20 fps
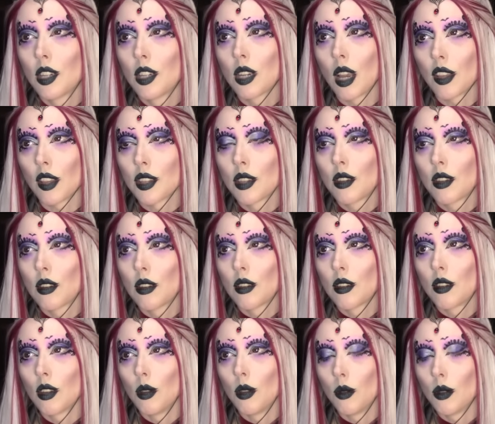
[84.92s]
just
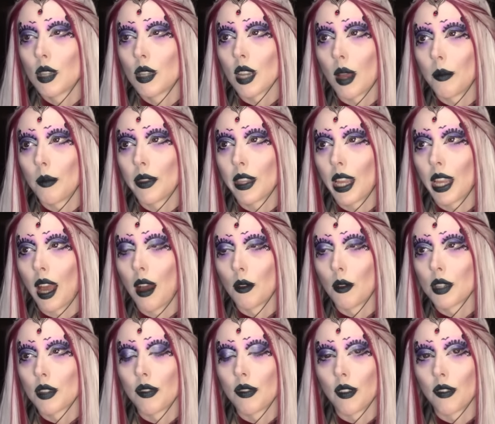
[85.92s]
do something
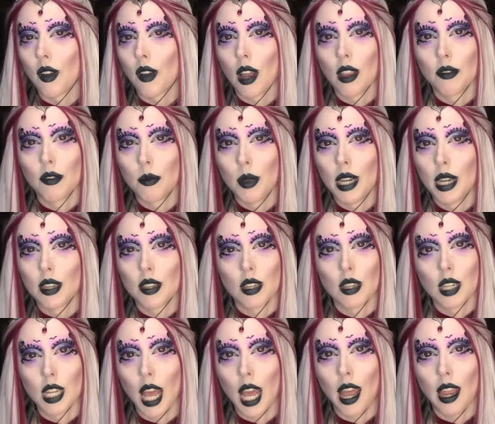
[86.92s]
else for 5 minutes
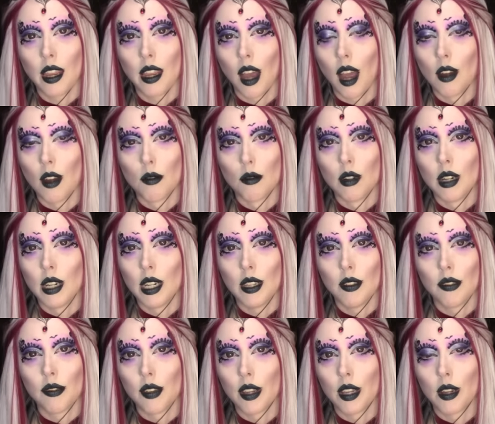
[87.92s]
a day, I
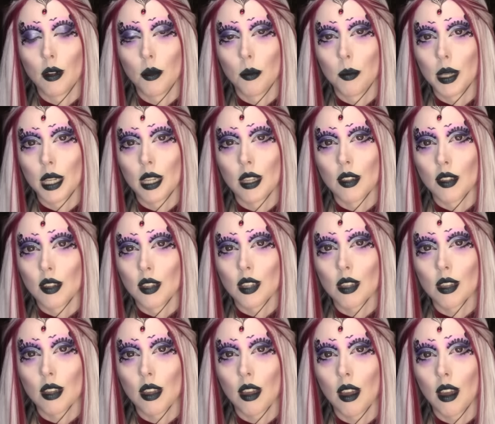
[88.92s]
really feel,
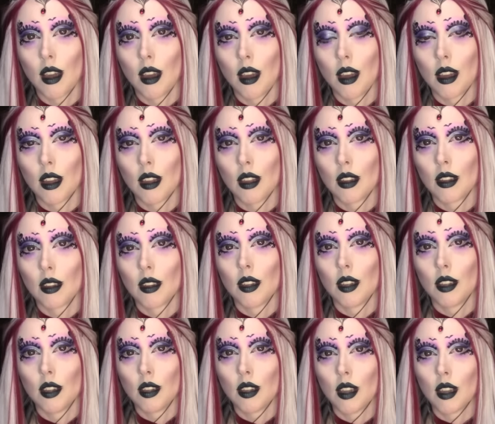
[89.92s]
because her
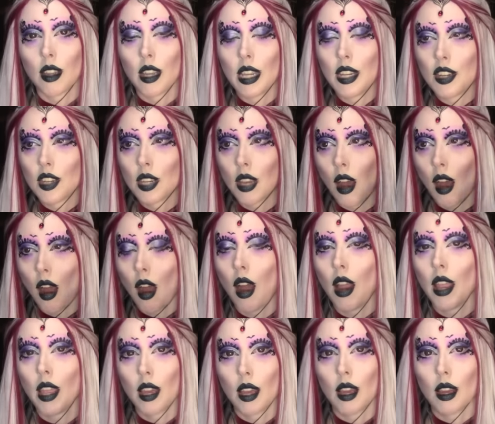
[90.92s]

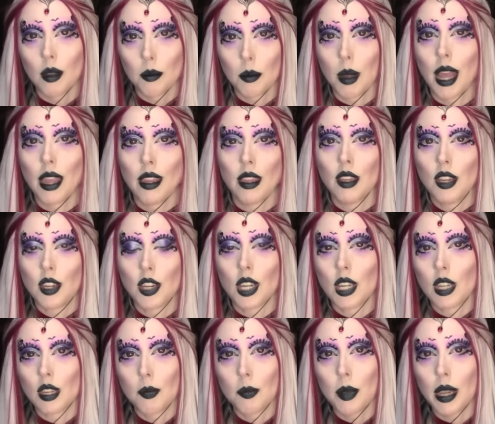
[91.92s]
entire page
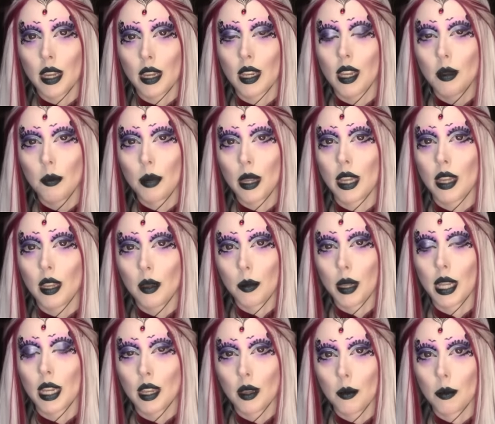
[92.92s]
is picking
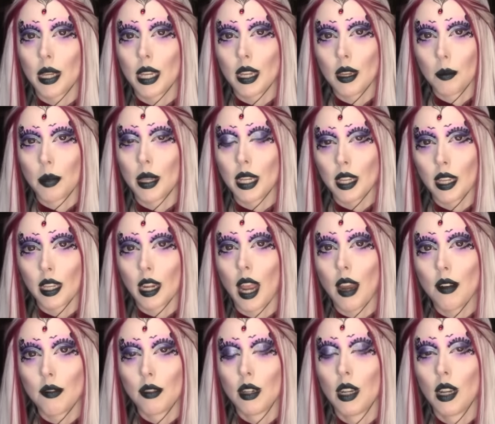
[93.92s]
at
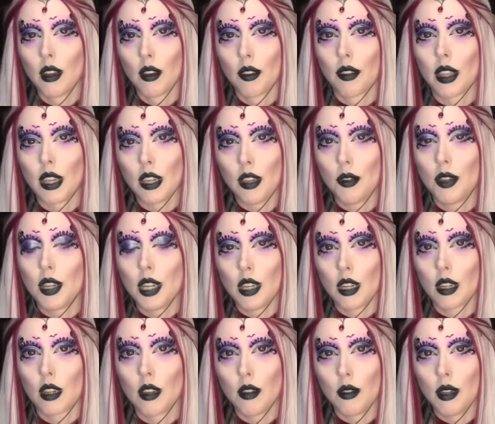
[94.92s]
every little thing
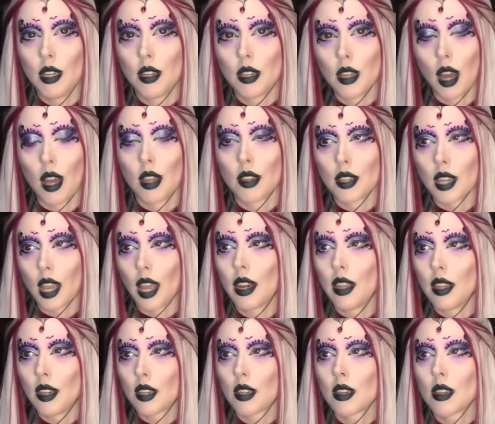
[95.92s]
Eugenia Cooney does.
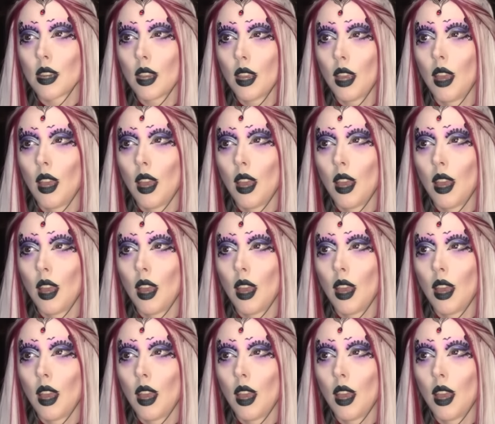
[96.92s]
And it's